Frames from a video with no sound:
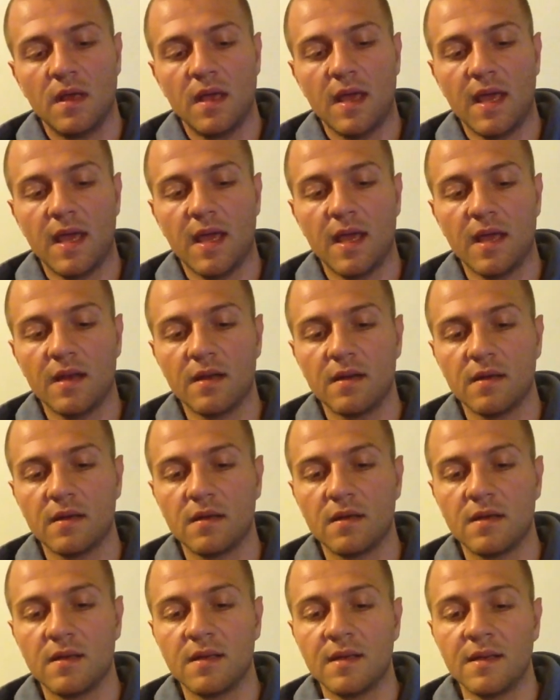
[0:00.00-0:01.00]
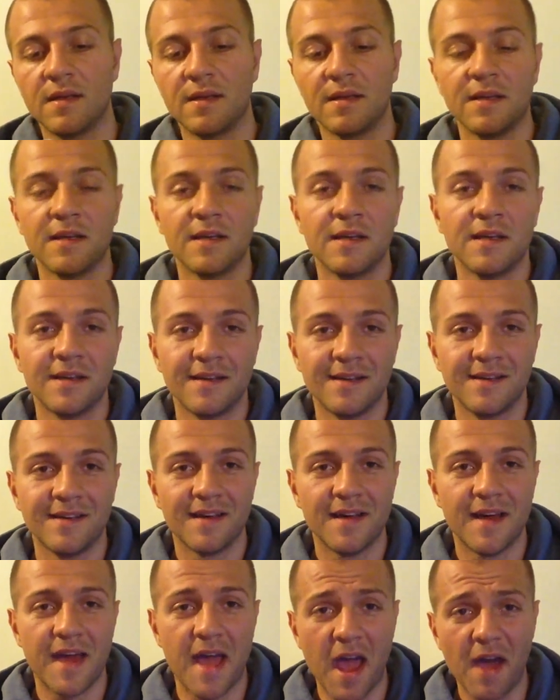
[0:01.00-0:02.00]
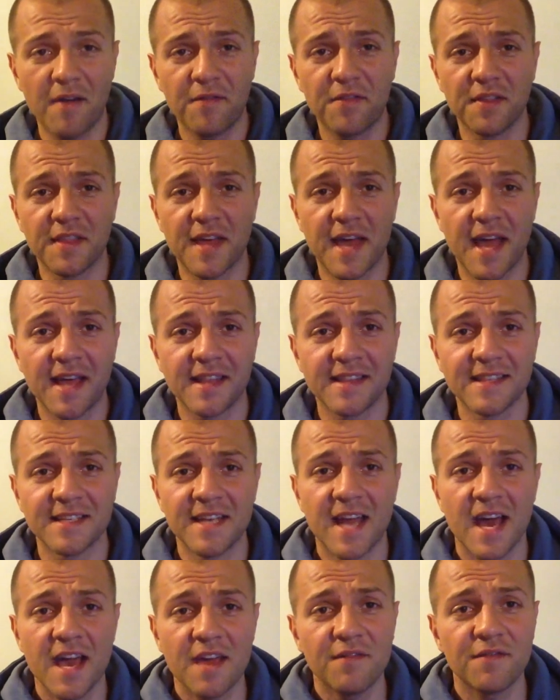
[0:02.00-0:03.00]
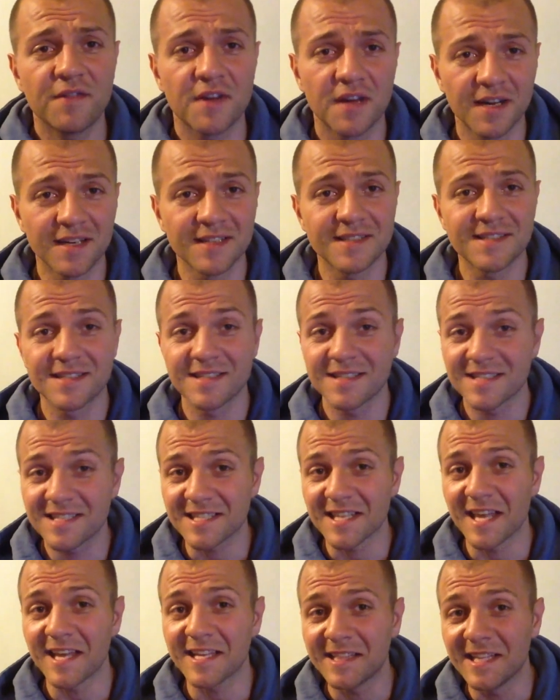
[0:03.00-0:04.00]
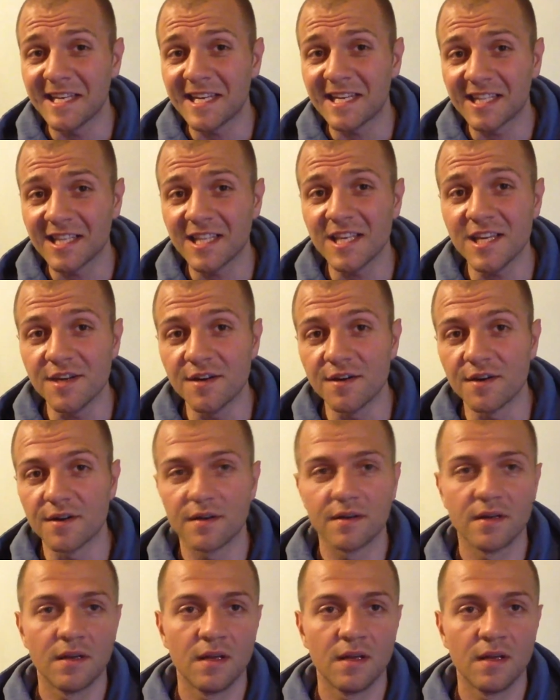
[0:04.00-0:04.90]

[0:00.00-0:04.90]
and after that the knife cuts slightly cleaner.